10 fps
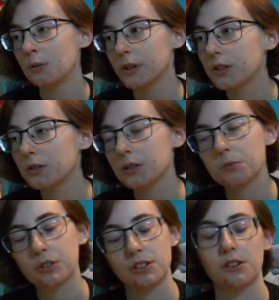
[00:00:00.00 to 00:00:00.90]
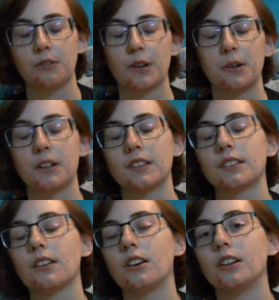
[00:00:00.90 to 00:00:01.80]
which was more so
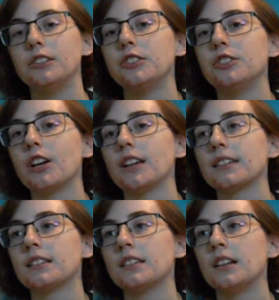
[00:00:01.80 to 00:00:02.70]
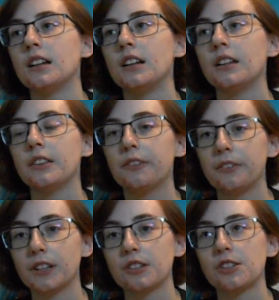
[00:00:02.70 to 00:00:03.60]
focused on just the
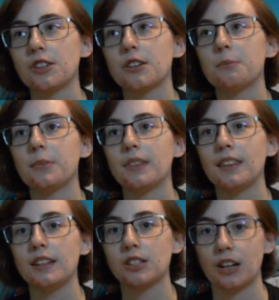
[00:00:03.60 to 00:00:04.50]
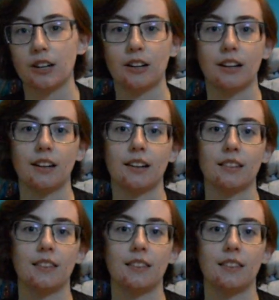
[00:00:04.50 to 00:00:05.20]
friendship, the sharing,